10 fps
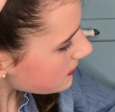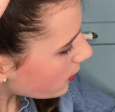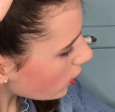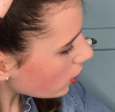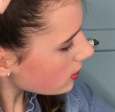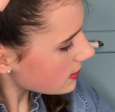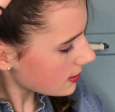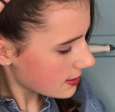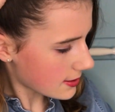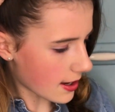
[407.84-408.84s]
is
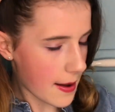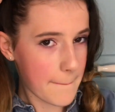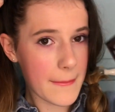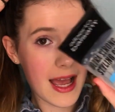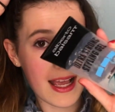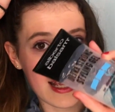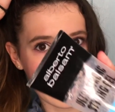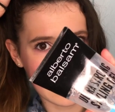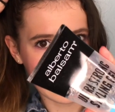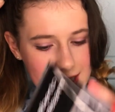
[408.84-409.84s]
put some
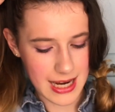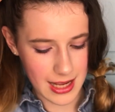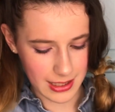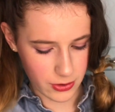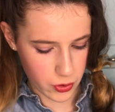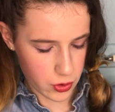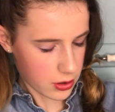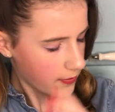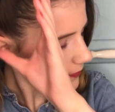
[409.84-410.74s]
gel on.